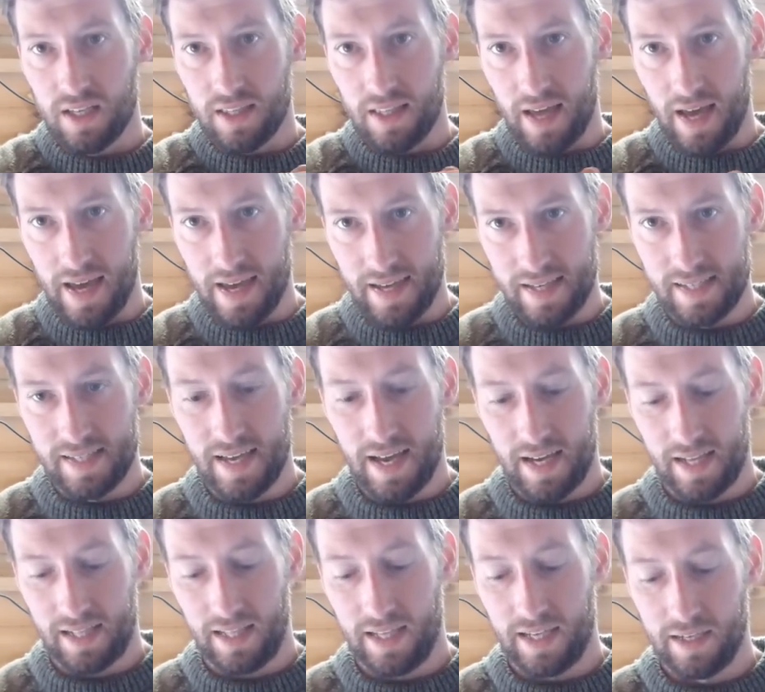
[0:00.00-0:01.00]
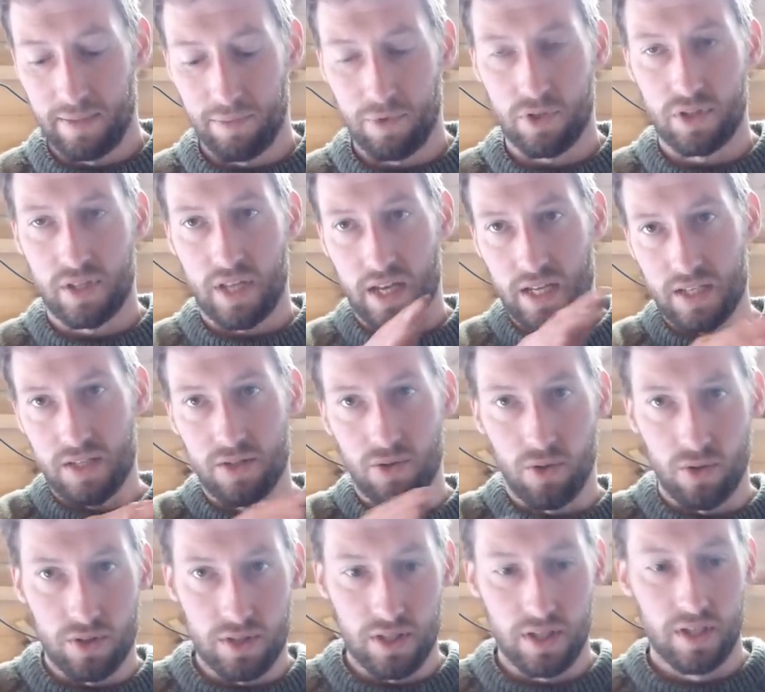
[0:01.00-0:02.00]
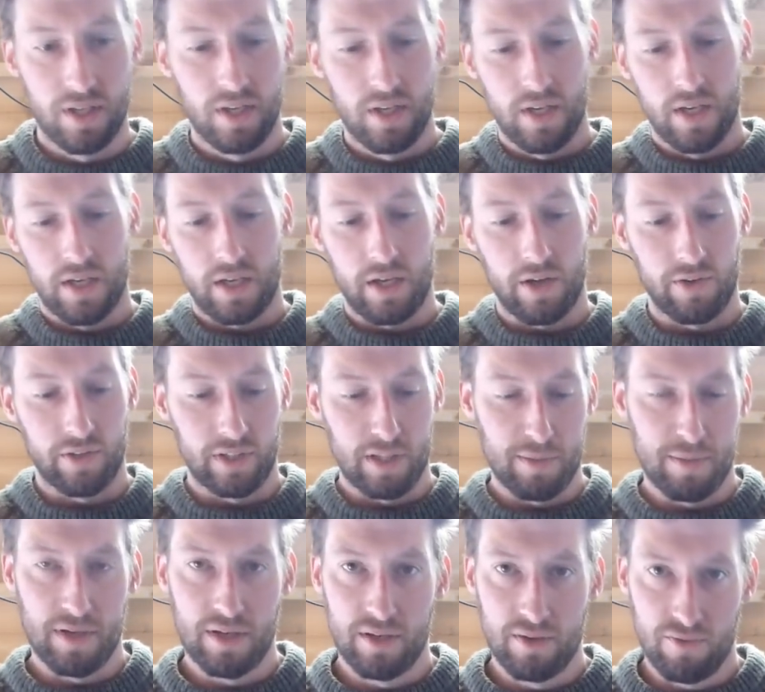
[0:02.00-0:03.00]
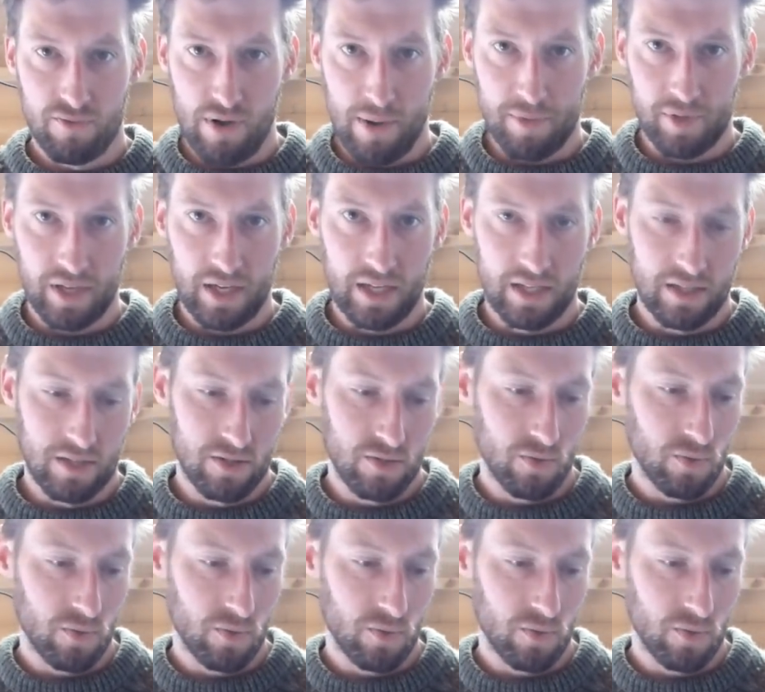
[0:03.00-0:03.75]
that exact line because that's not currently being replicated.